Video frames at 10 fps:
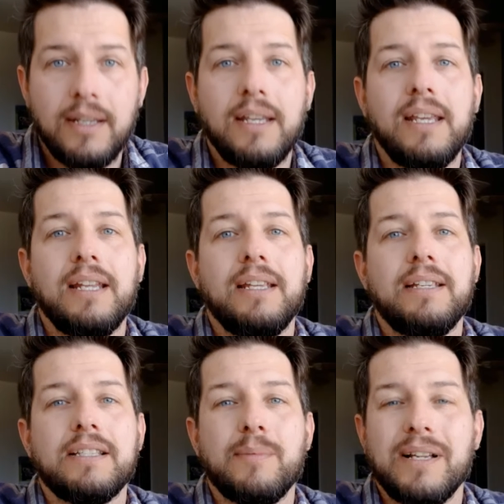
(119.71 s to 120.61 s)
It
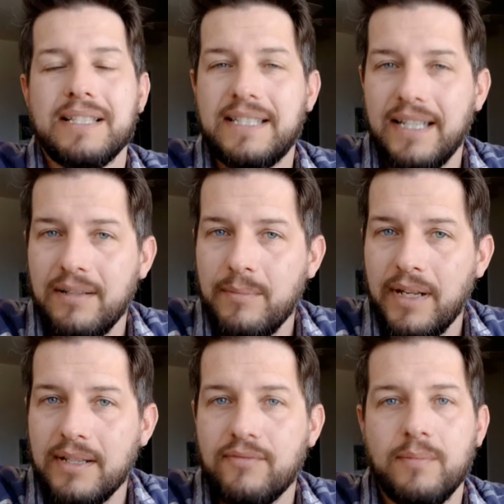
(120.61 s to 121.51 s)
is about 10
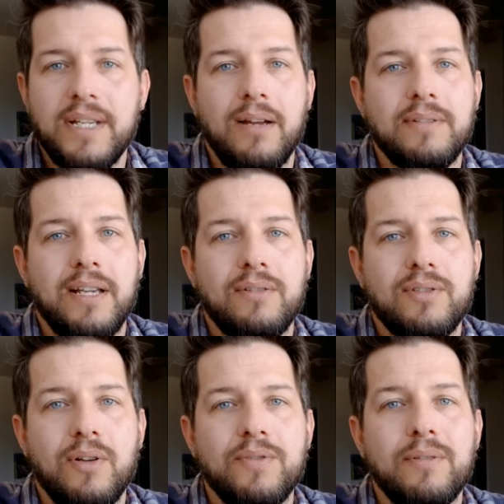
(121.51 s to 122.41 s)
minutes from downtown
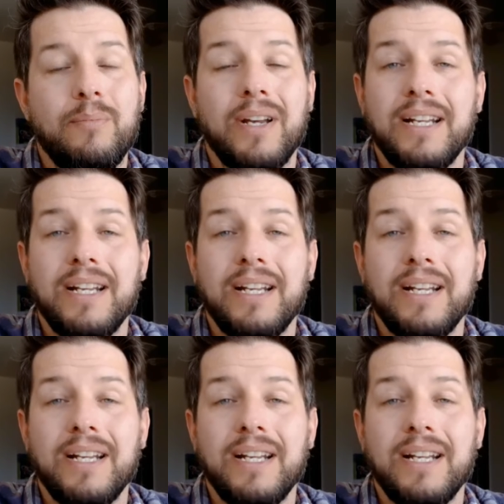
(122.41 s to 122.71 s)
Tulsa, but